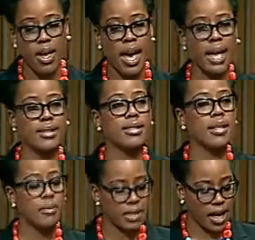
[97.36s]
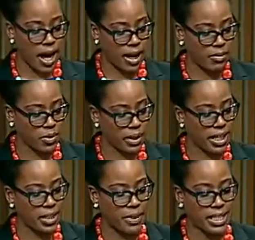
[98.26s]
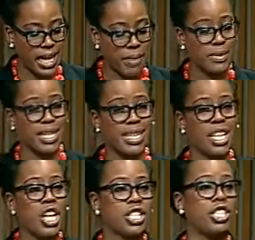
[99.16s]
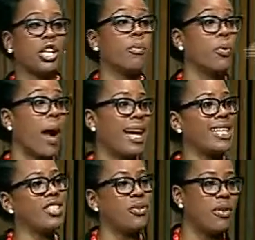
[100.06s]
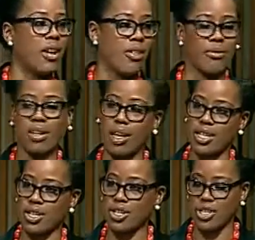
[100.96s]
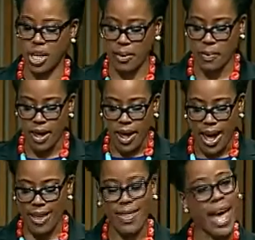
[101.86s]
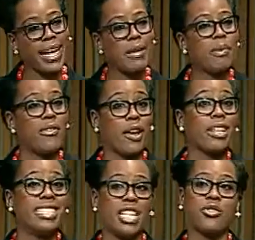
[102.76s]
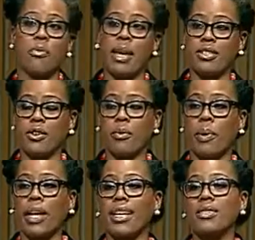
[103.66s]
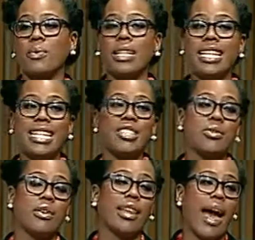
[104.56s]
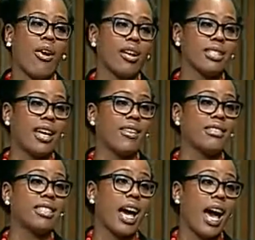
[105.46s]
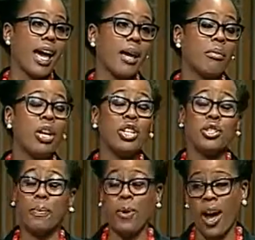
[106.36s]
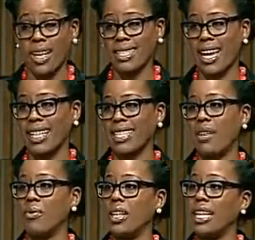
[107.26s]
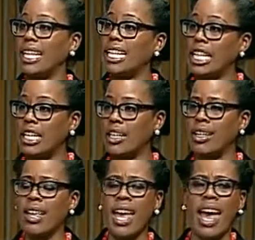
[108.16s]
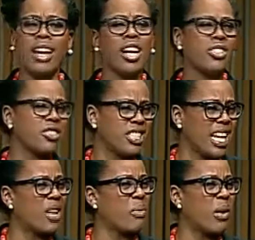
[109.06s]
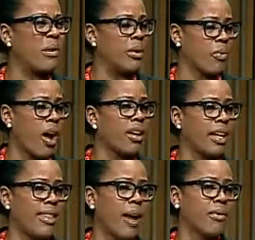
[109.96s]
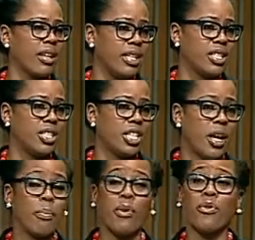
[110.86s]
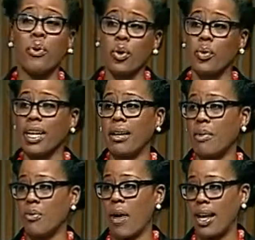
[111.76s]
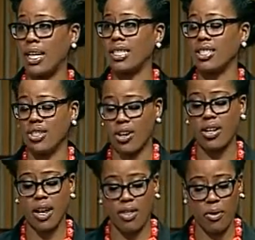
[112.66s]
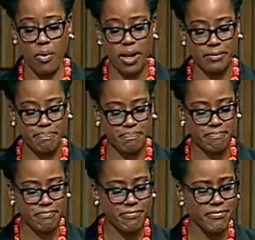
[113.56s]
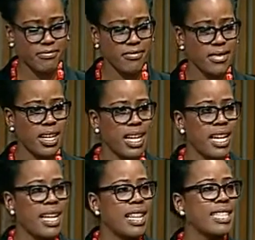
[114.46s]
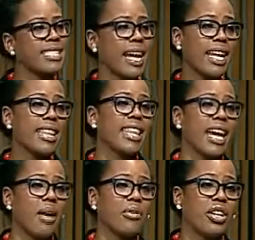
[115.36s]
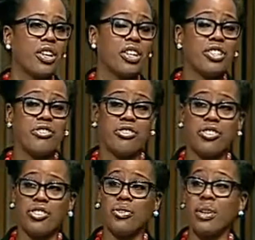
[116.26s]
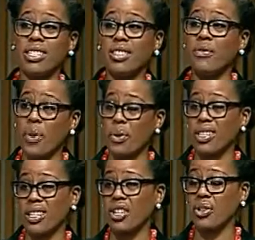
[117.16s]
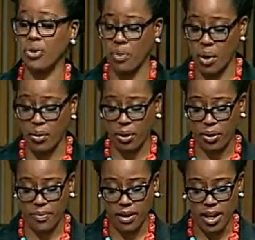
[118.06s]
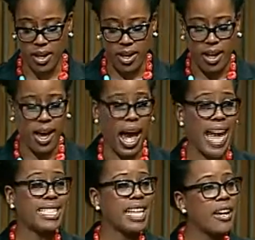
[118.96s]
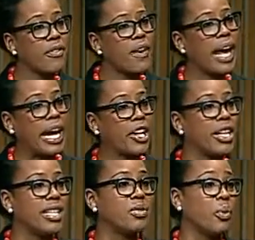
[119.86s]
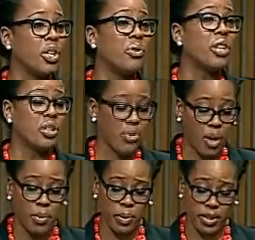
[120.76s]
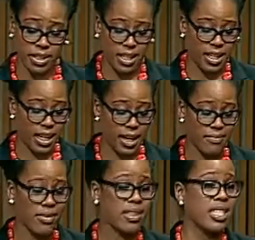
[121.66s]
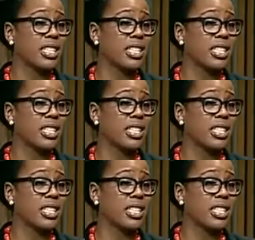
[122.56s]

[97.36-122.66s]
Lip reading: And sometimes we can be tempted to jump right into another relationship. And that can be very detrimental because we need to allow ourselves time to process and really heal and understand what went wrong in that relationship before we can be ready to start another one. The second thing I would encourage you to do is to focus on your growth. Identify areas where you can grow personally. This